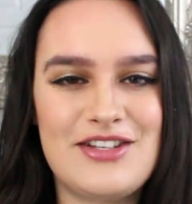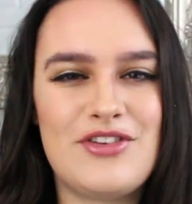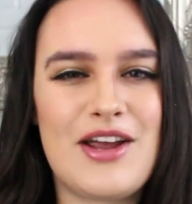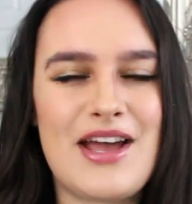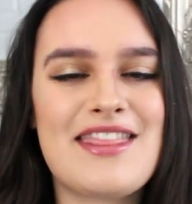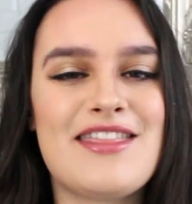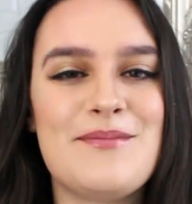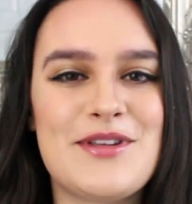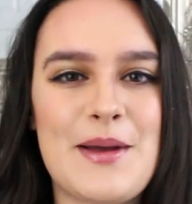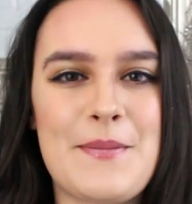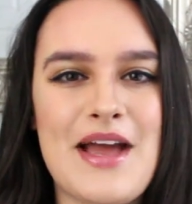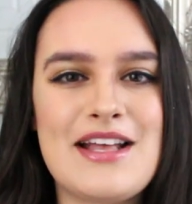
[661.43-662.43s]
this video a thumbs
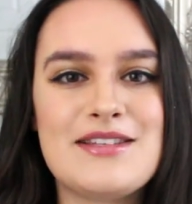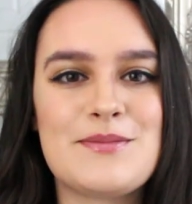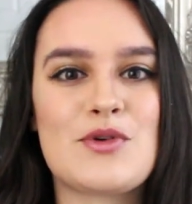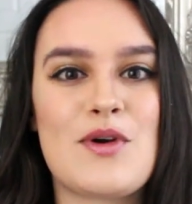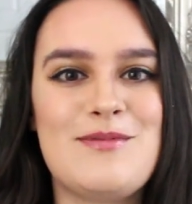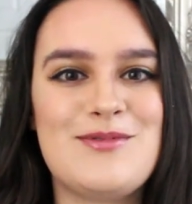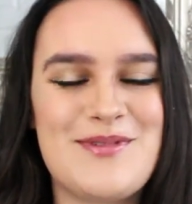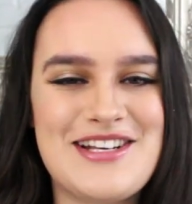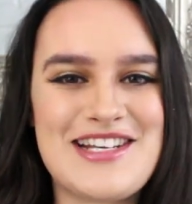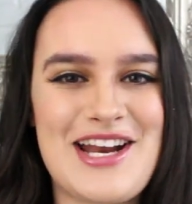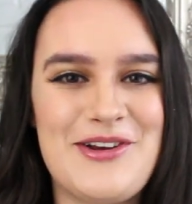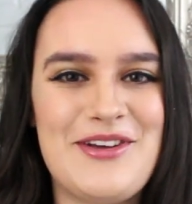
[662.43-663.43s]
up and subscribe to my
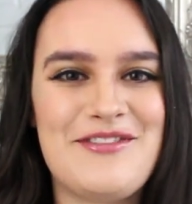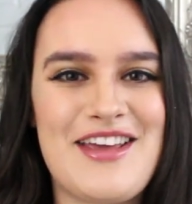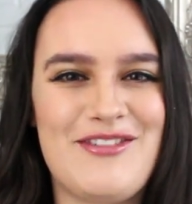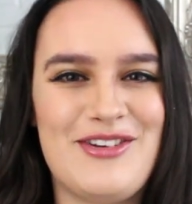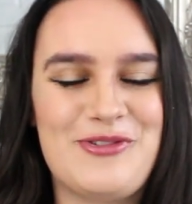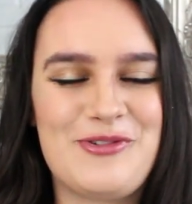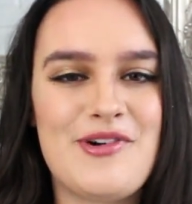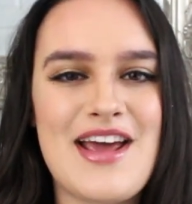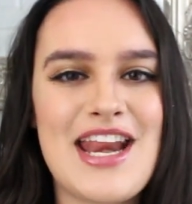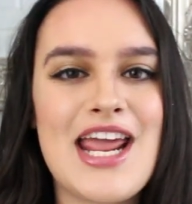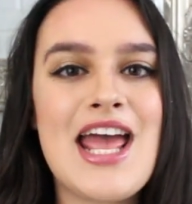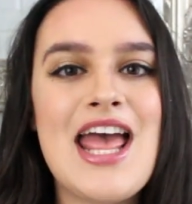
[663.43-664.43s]
channel if you haven't
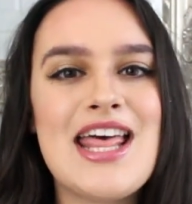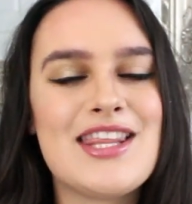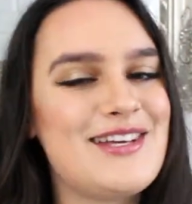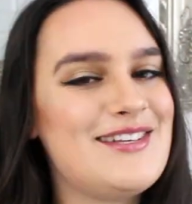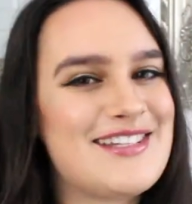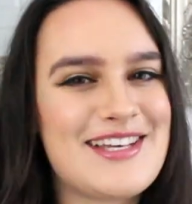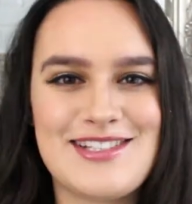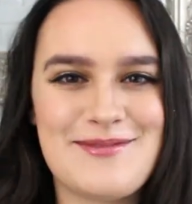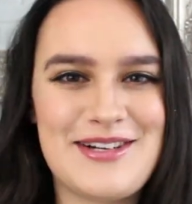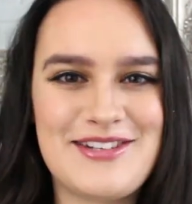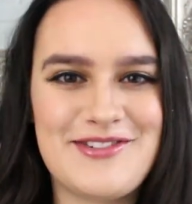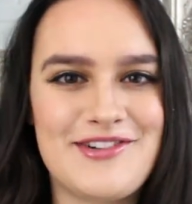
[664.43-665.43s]
already. Thank you so, so
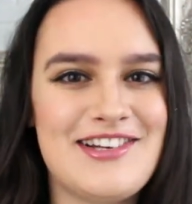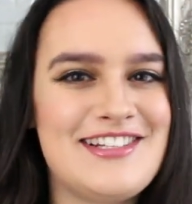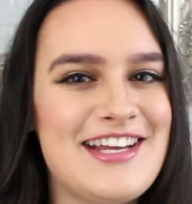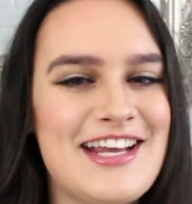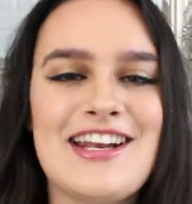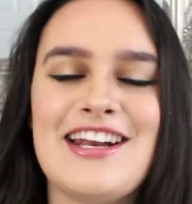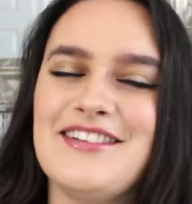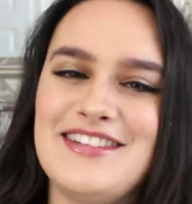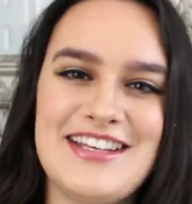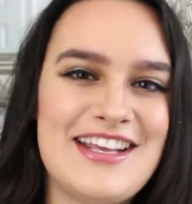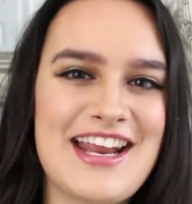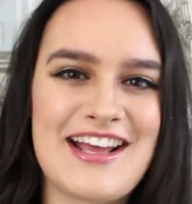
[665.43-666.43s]
much for watching and I'll
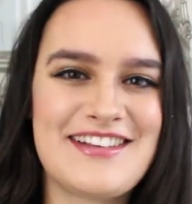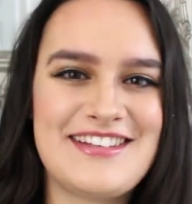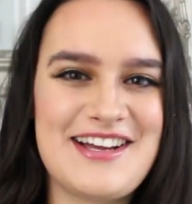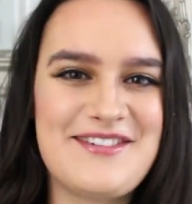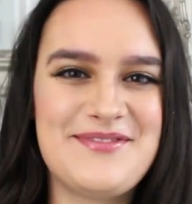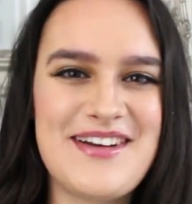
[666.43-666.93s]
see you next time.